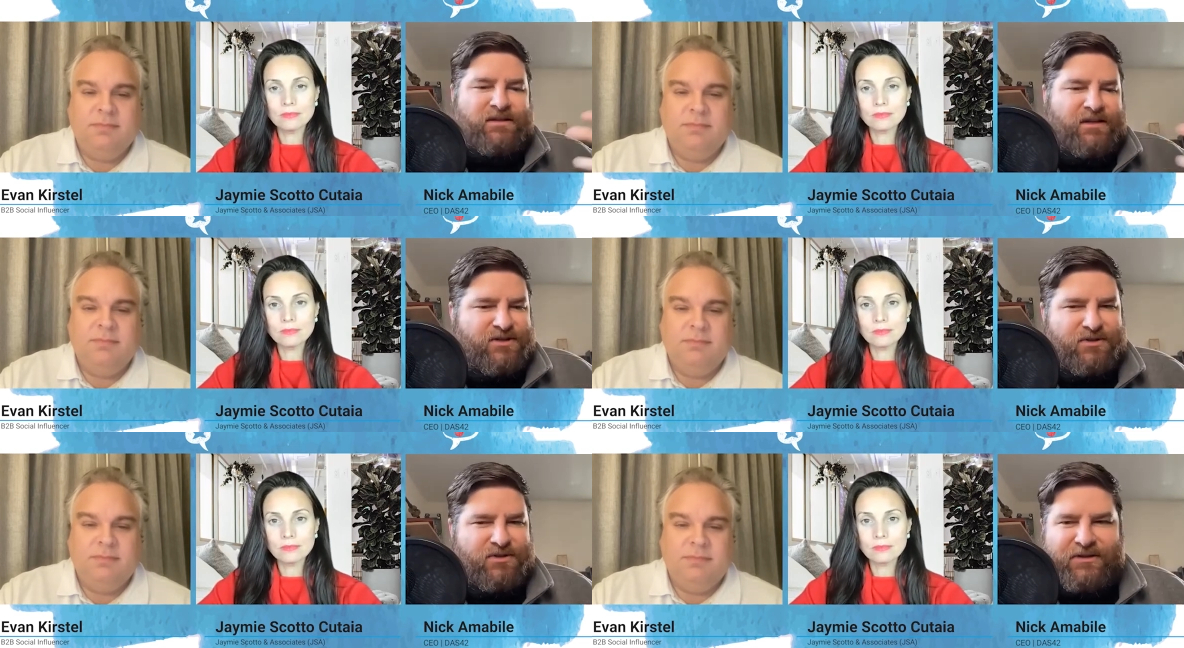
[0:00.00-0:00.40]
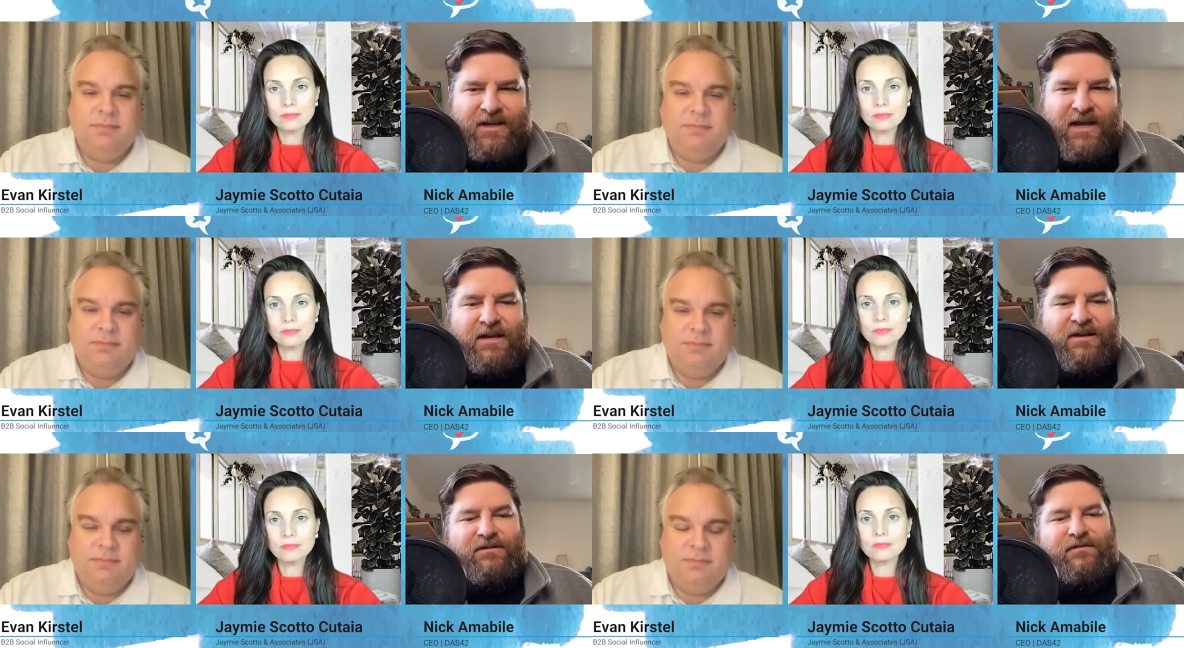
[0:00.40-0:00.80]
Speaker 1: digital
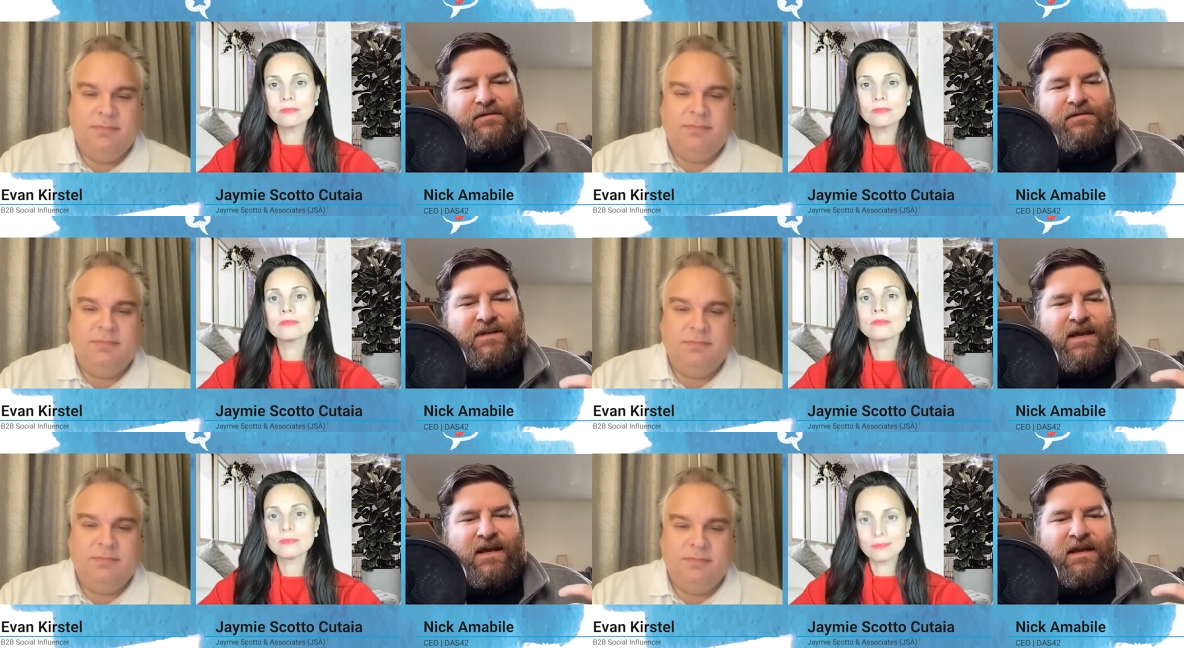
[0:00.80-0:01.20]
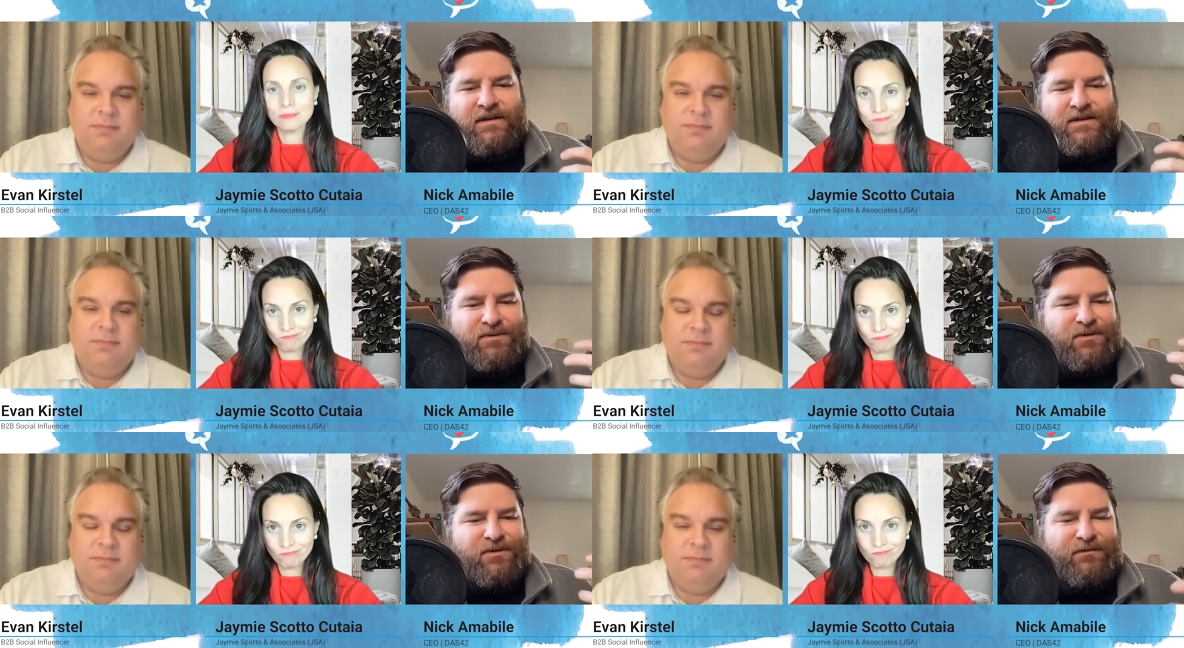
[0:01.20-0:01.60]
natives
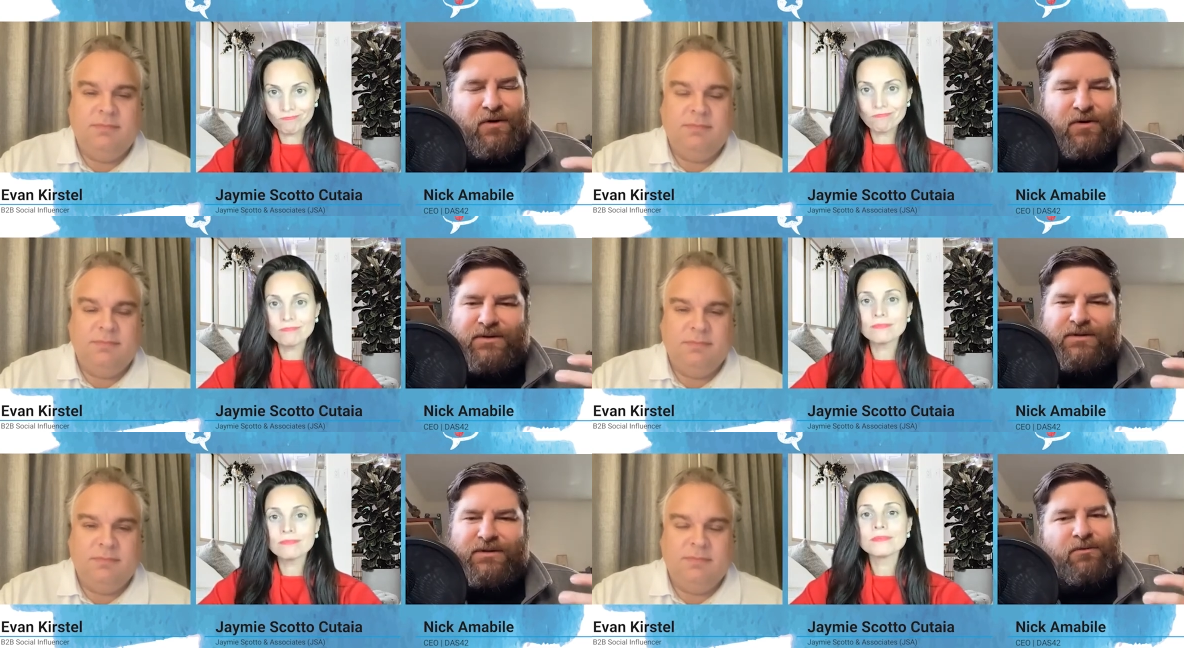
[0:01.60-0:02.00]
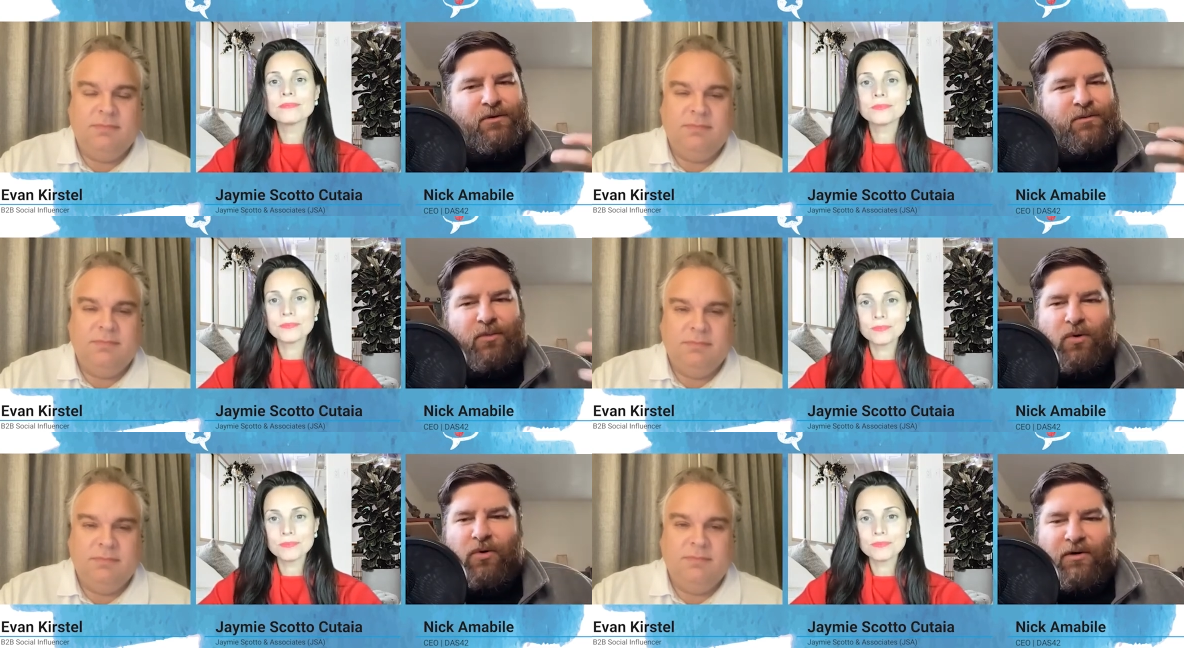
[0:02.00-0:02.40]
and sort of folks who were
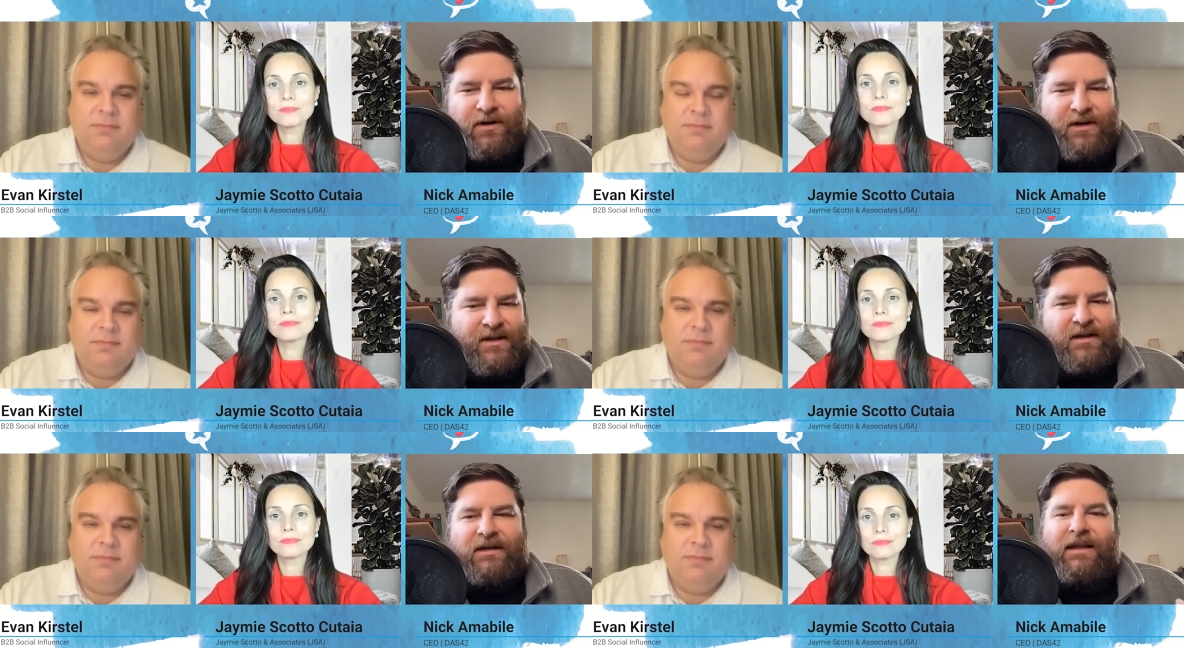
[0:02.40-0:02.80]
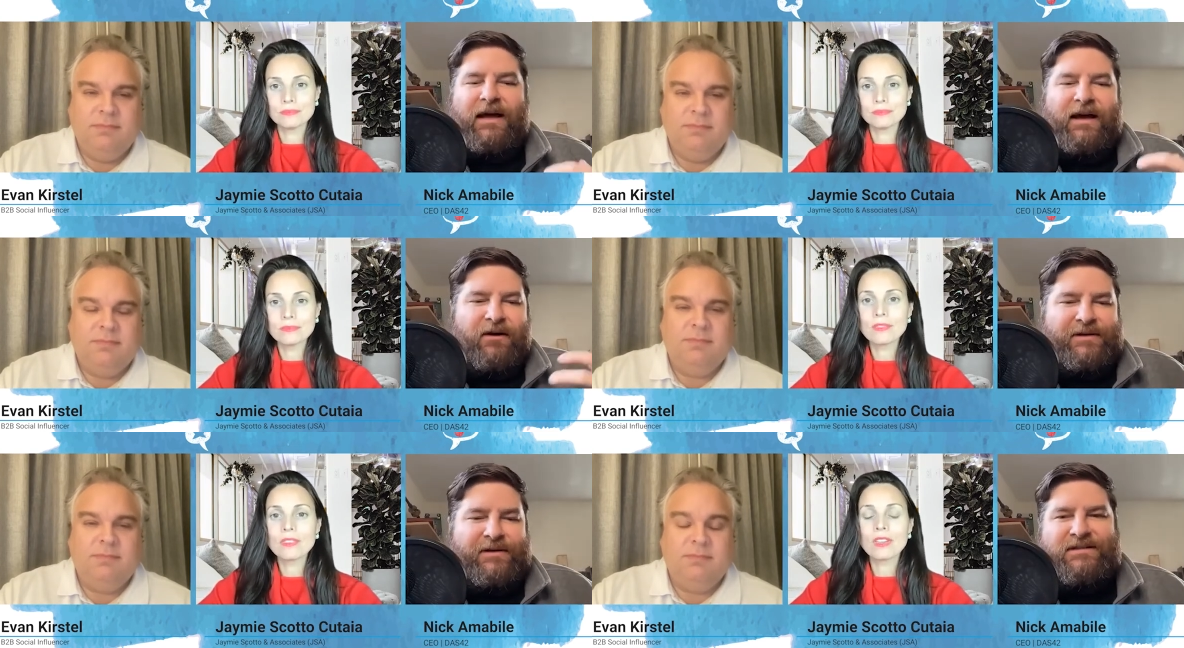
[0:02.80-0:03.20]
born in the
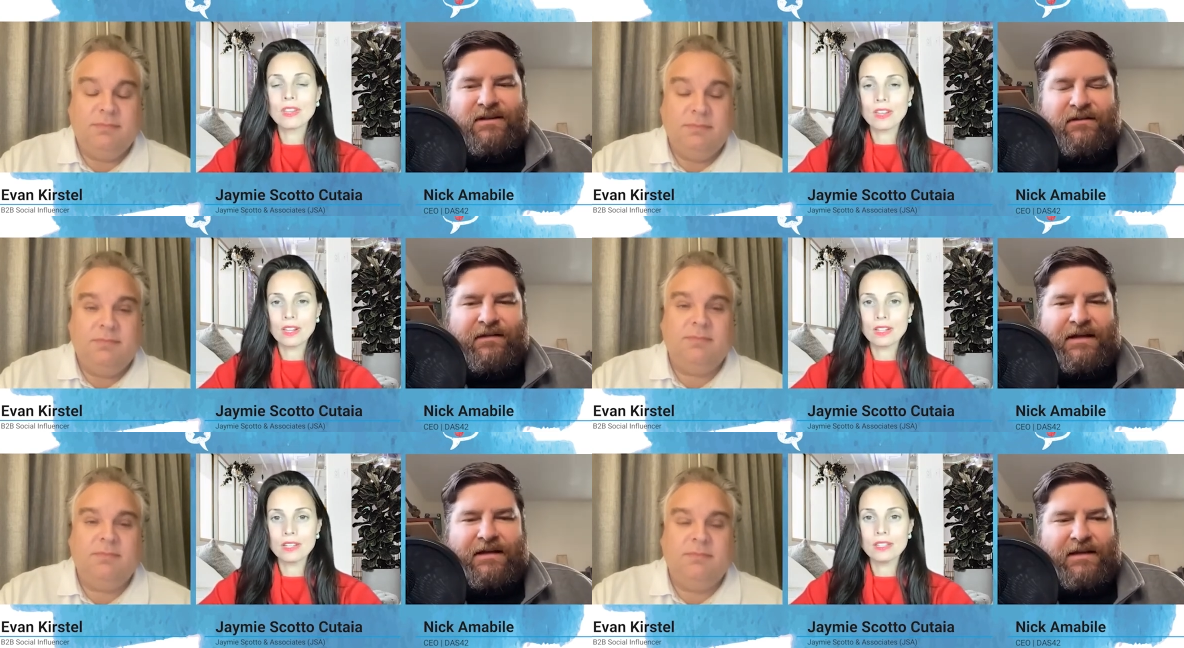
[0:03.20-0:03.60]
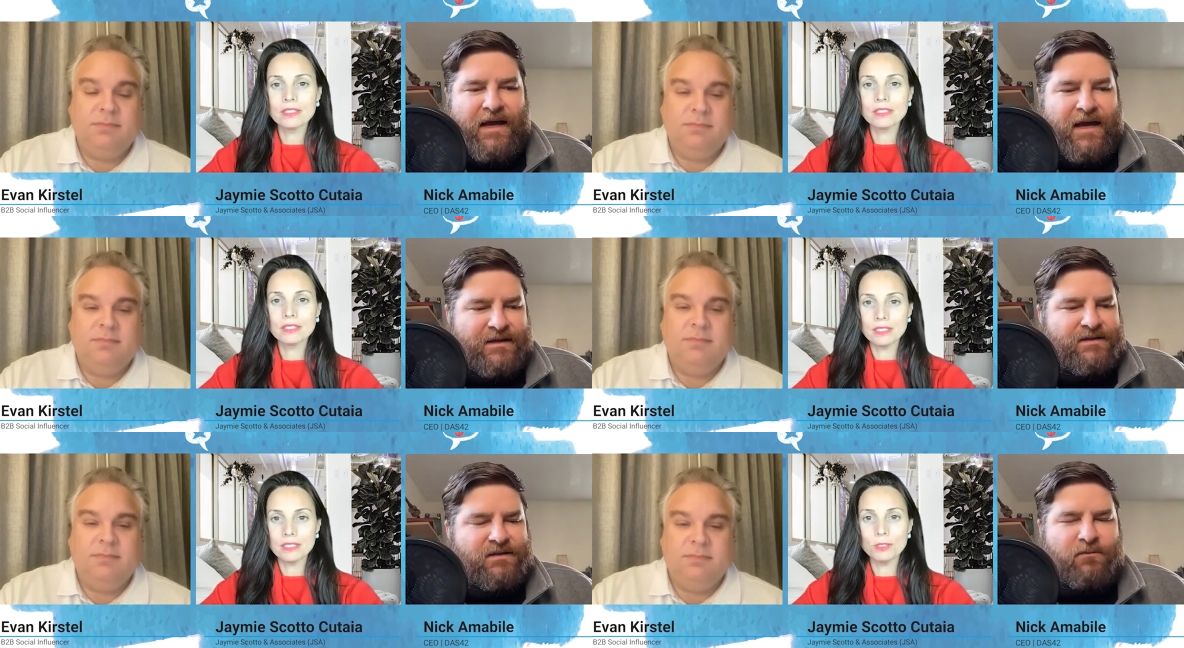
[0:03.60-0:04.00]
cloud and stuff like that.